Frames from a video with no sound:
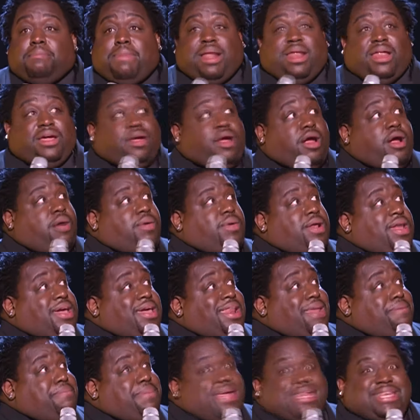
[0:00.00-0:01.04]
My little girl was
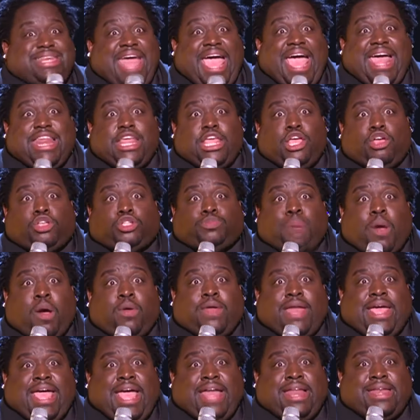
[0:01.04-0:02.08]
looking at me. Daddy, you
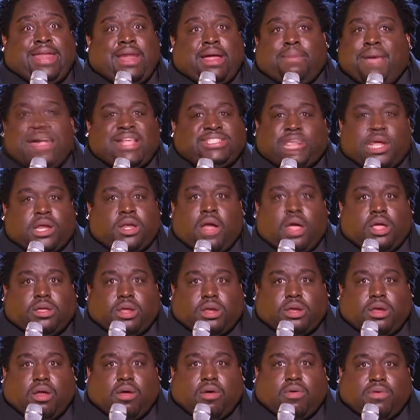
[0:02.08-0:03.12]
supposed to eat them. I said, no,
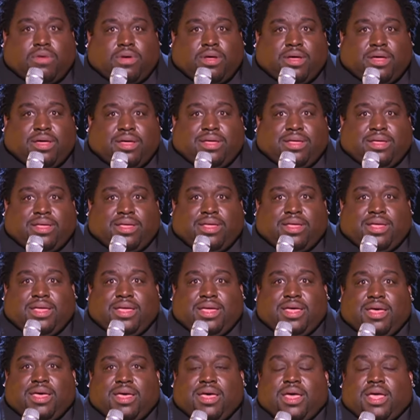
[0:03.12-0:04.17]
you don't.
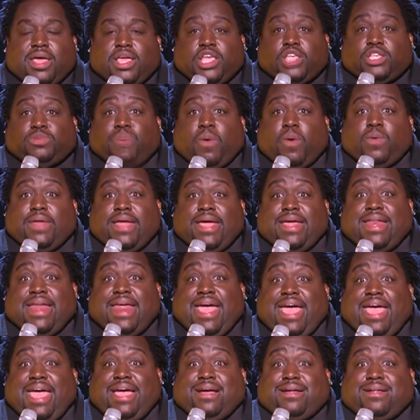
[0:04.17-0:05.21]
You supposed to
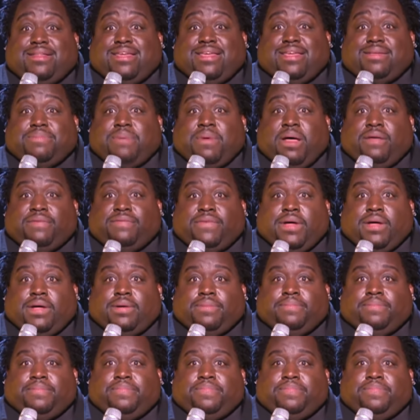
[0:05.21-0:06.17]
inhale these motherfuckers.